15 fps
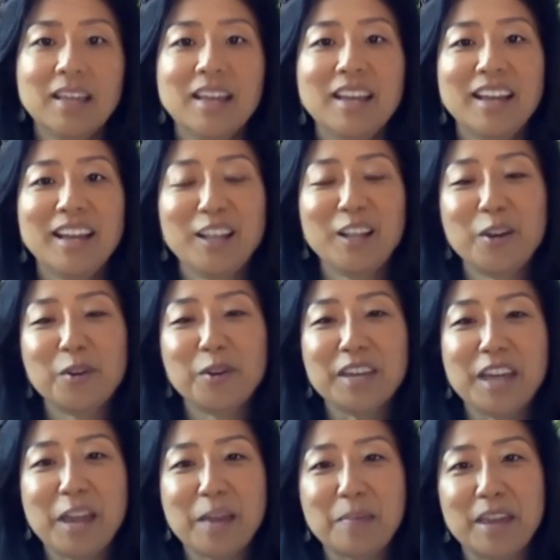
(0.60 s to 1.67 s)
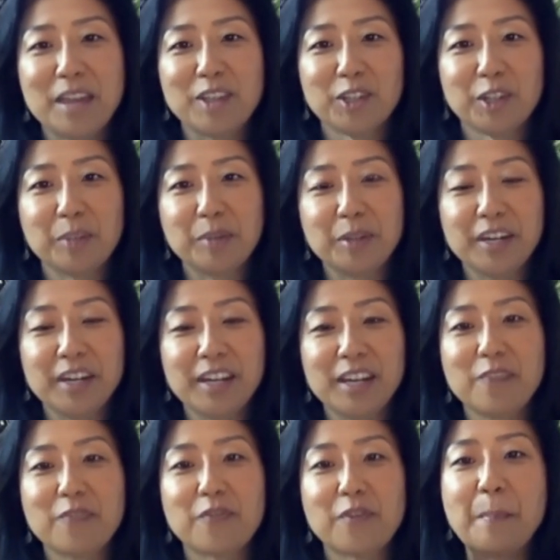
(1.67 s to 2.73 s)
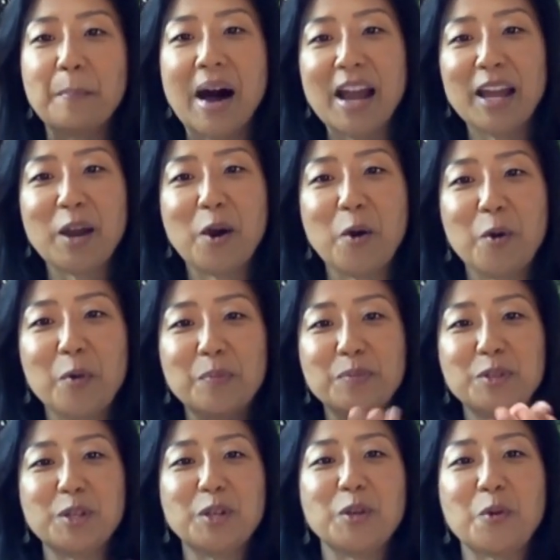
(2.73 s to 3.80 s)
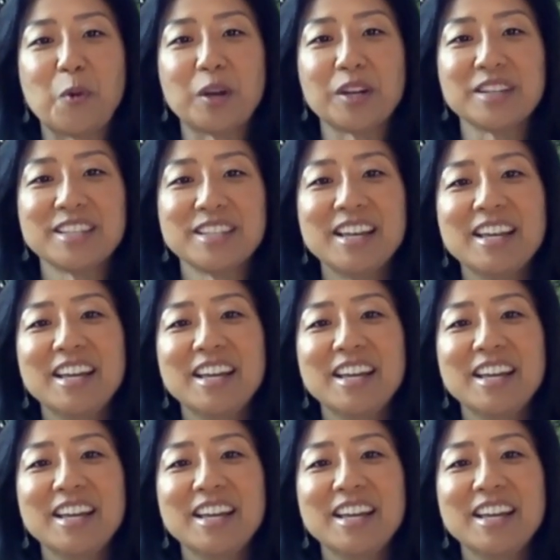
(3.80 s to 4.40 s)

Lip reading: Hello, EABH community, from my home to yours.